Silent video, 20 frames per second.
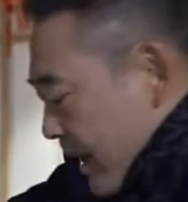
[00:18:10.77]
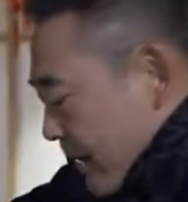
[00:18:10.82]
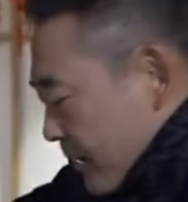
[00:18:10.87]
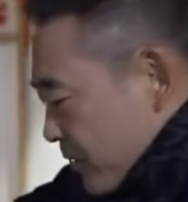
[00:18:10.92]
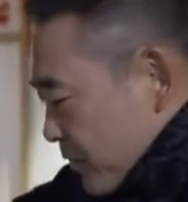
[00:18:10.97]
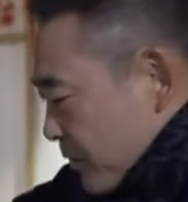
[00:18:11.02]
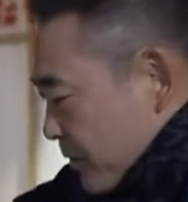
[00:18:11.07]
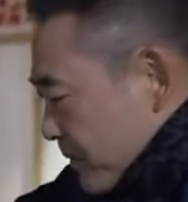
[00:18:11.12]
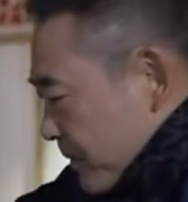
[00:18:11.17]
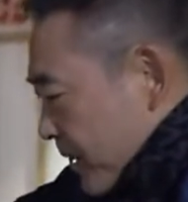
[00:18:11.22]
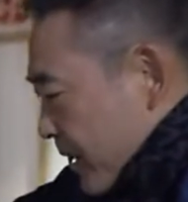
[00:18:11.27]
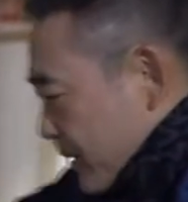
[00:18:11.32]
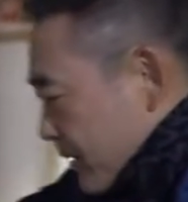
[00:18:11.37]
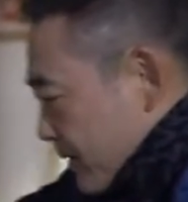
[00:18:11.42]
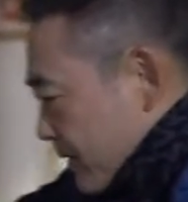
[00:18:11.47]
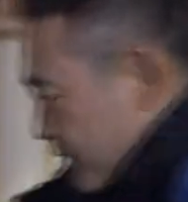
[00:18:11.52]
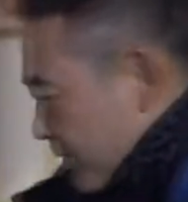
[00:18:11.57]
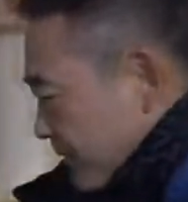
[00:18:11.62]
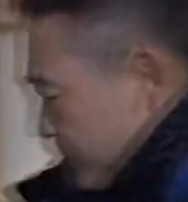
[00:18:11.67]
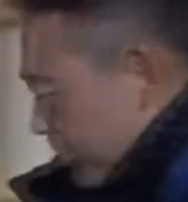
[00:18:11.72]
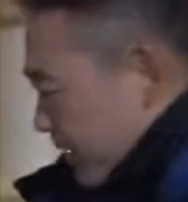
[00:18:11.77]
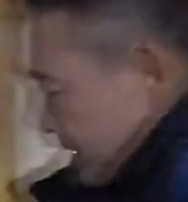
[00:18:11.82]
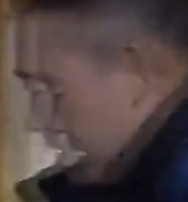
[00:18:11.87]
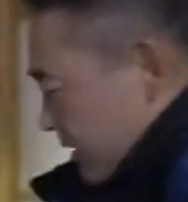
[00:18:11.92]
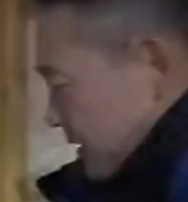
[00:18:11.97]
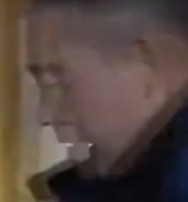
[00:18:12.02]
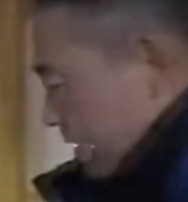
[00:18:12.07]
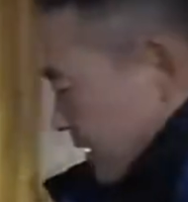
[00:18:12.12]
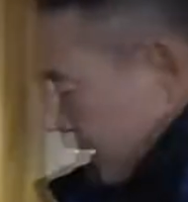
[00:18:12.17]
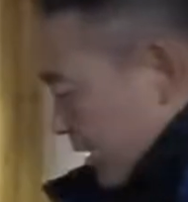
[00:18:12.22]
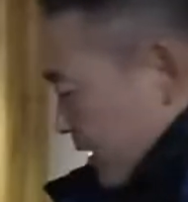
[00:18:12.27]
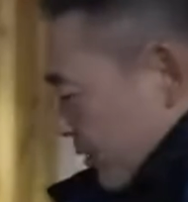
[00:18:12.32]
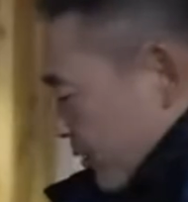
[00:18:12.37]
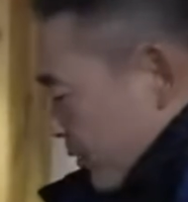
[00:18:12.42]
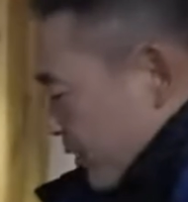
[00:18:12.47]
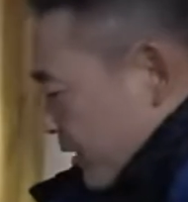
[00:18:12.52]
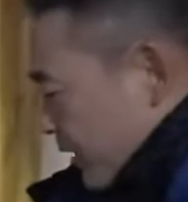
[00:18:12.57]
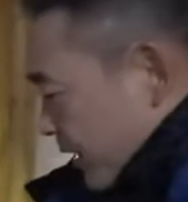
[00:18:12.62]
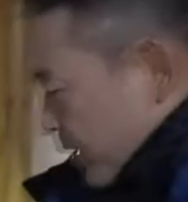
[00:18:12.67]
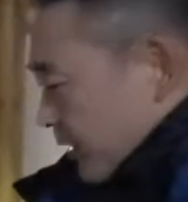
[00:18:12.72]
do you make this
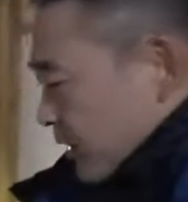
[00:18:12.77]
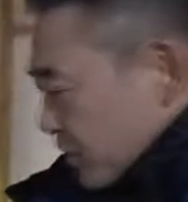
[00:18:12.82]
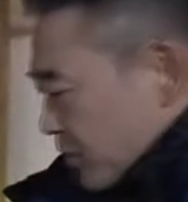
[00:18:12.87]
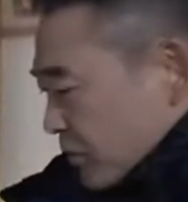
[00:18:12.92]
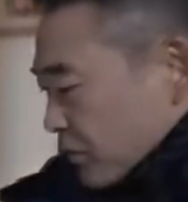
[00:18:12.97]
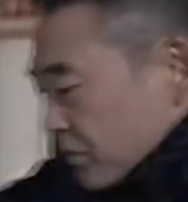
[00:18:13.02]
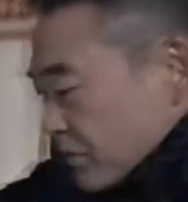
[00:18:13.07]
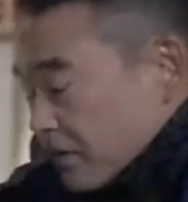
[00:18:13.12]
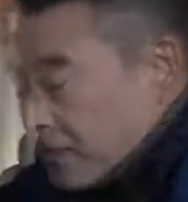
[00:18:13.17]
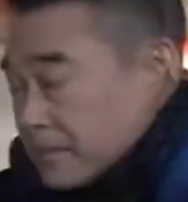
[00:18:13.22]
liquid into